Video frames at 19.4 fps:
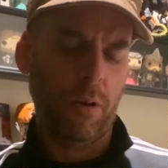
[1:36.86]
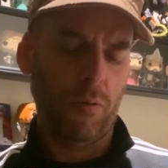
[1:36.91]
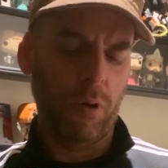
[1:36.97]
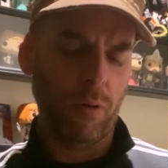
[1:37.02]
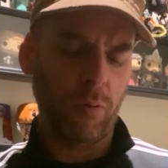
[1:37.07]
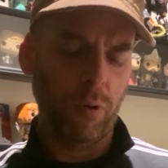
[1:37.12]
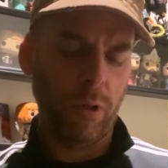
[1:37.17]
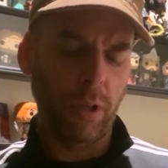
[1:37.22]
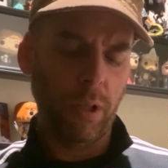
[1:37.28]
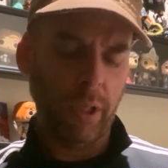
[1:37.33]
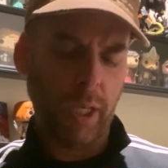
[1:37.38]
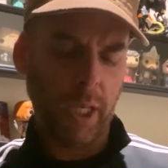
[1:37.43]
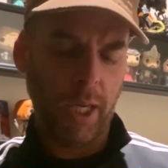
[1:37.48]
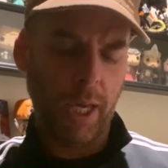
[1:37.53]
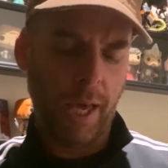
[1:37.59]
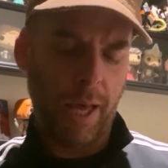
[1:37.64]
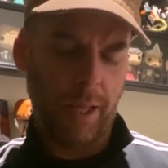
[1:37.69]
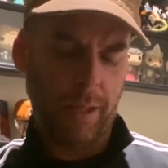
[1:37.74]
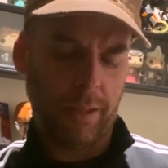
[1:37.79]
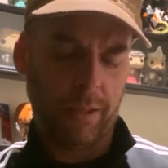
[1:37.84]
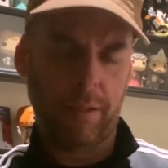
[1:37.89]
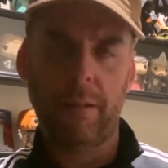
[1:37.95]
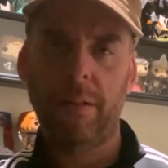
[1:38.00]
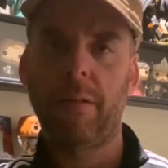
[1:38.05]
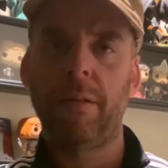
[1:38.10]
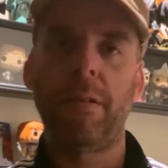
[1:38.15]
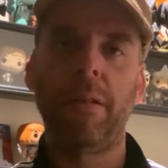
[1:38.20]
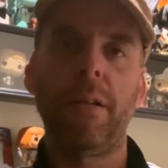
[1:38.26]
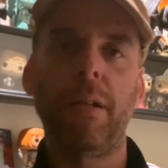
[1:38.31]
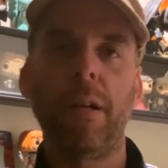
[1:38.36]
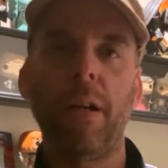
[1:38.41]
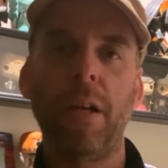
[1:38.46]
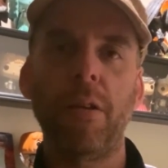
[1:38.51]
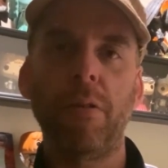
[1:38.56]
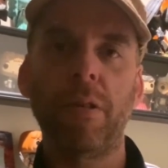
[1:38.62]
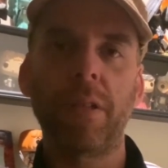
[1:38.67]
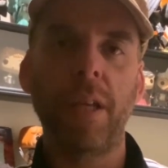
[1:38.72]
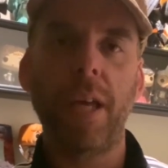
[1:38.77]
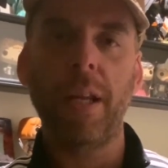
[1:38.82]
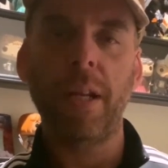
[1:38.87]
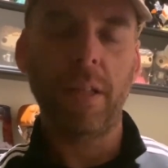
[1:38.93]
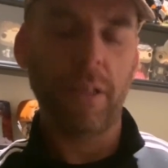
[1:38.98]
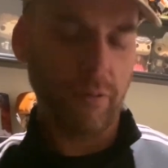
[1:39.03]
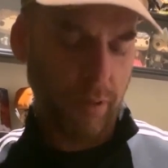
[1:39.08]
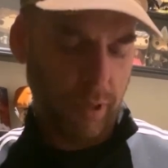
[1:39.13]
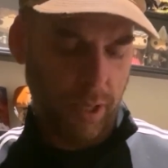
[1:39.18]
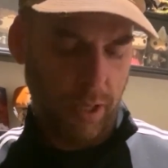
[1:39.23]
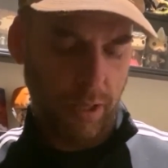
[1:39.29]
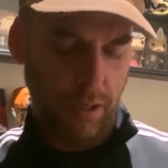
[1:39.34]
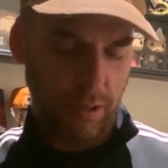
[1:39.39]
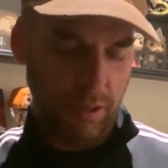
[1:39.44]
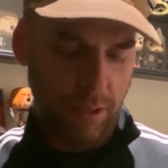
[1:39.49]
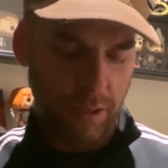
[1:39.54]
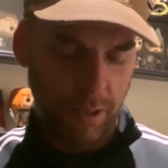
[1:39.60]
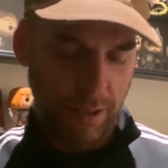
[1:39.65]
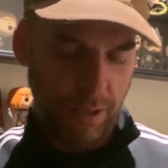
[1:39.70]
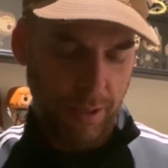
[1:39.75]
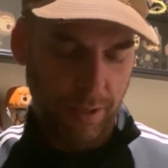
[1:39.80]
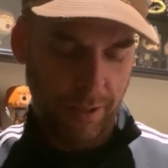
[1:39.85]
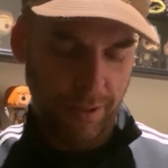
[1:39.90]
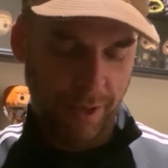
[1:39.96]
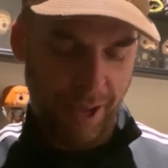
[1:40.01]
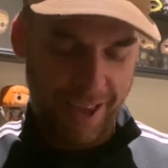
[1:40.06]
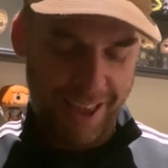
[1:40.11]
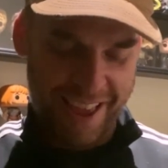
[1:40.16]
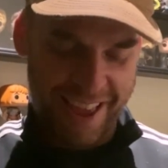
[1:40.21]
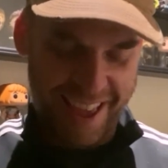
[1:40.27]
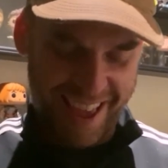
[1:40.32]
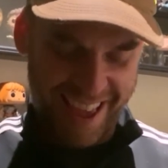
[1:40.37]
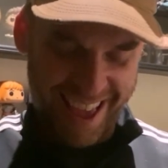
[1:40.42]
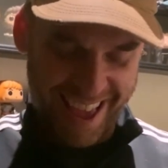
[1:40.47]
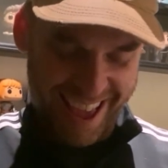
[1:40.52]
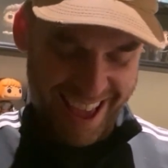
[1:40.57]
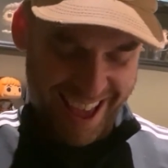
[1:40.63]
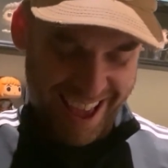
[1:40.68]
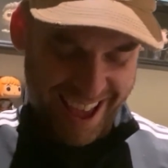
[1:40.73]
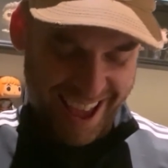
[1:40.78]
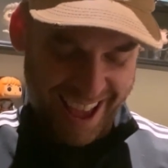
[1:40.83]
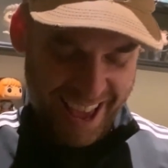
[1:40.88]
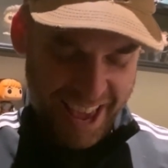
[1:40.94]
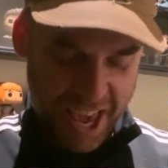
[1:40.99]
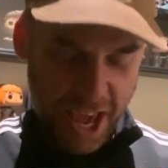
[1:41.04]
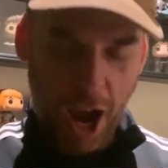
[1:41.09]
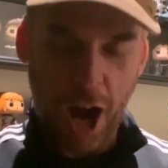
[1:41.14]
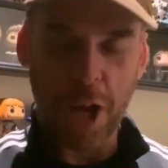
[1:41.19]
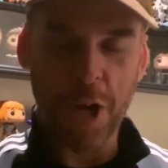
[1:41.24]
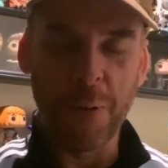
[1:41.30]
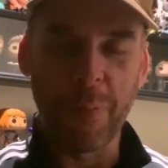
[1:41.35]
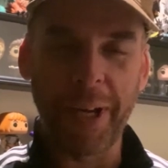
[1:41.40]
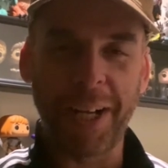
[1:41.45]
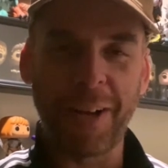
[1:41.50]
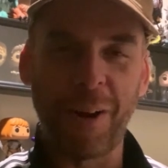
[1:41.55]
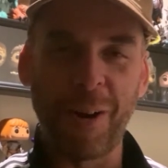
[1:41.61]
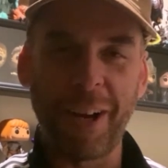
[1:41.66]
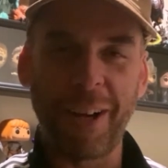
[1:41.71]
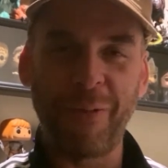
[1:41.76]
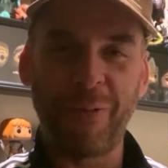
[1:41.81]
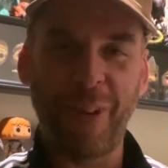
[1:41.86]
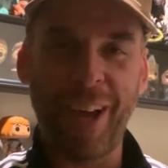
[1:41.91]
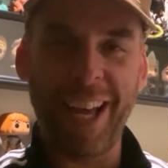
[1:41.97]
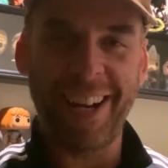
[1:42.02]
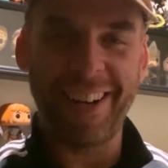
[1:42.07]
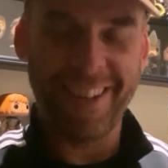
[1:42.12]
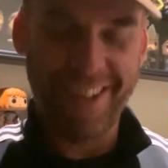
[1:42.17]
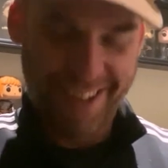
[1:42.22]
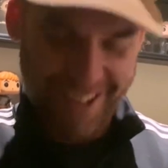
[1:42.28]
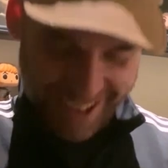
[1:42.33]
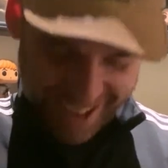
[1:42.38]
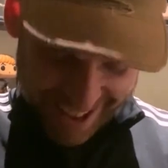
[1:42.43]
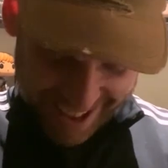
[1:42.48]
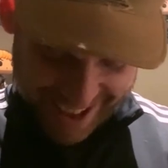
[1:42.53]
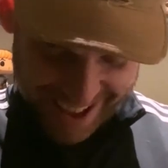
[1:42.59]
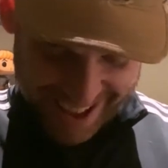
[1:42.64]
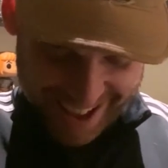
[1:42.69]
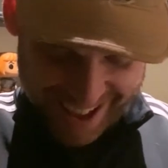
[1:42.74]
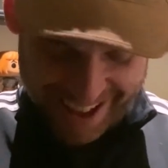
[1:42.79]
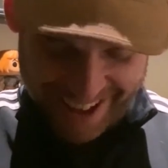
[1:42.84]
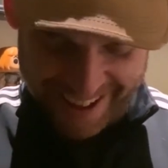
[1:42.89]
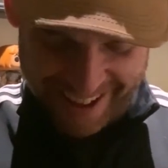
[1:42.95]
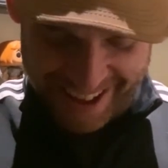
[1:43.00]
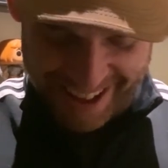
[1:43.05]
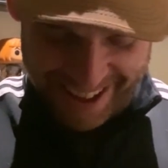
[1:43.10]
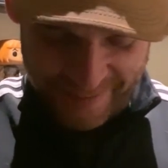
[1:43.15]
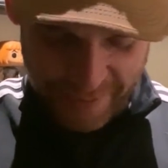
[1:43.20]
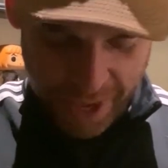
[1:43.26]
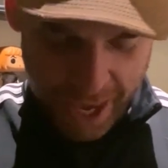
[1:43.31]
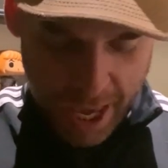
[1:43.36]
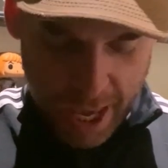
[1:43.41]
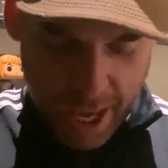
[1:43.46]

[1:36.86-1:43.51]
what we're looking at. Are you excited, sweetie? Yes. Are Let's you a big Hogan it. fan? Yes.